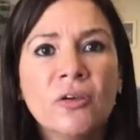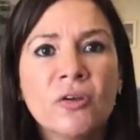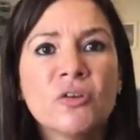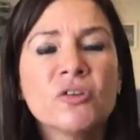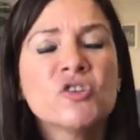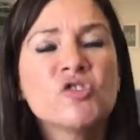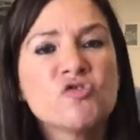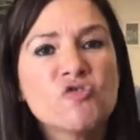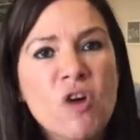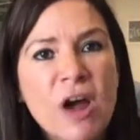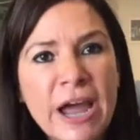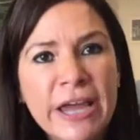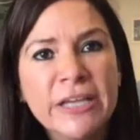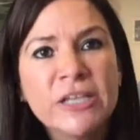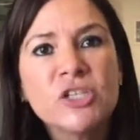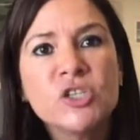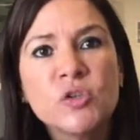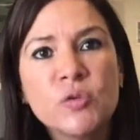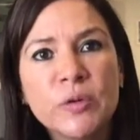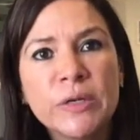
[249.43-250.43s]
you know,
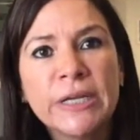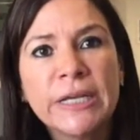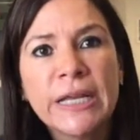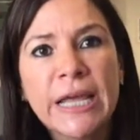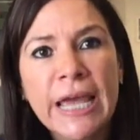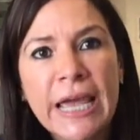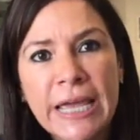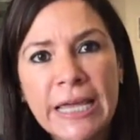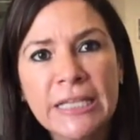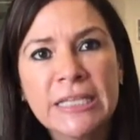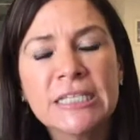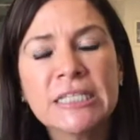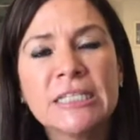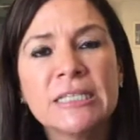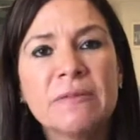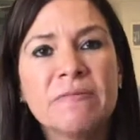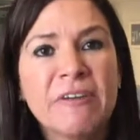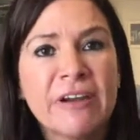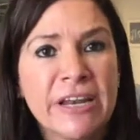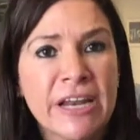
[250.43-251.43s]
trying to
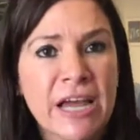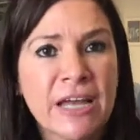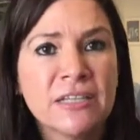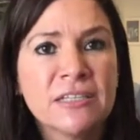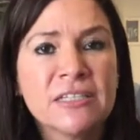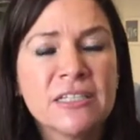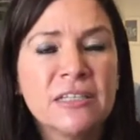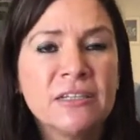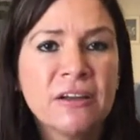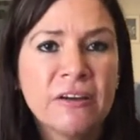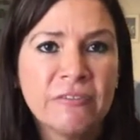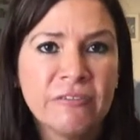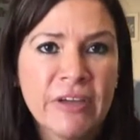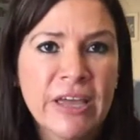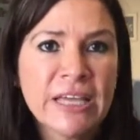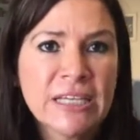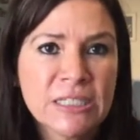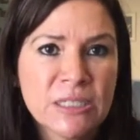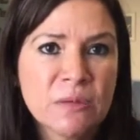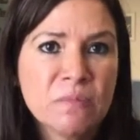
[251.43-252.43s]
enhance the financing of
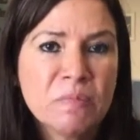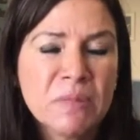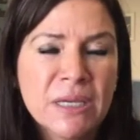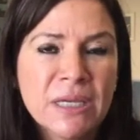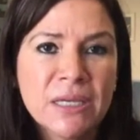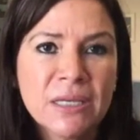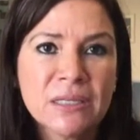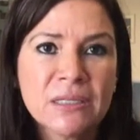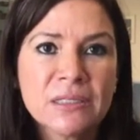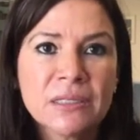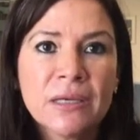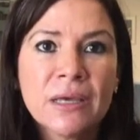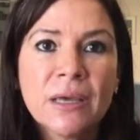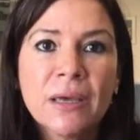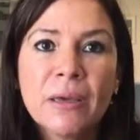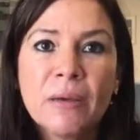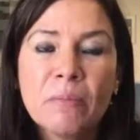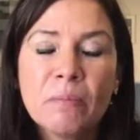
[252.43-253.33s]
SMEs.